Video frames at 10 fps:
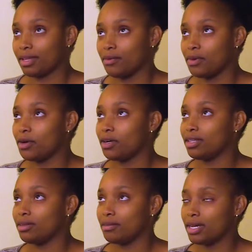we call
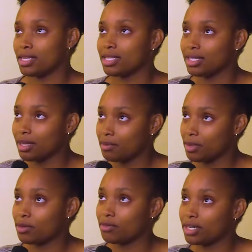them by the
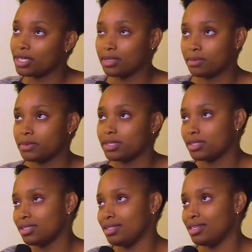slapping of a crepes,
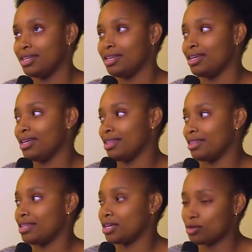
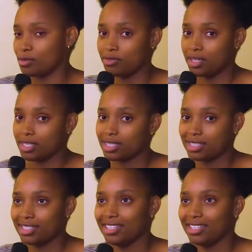they grow fat.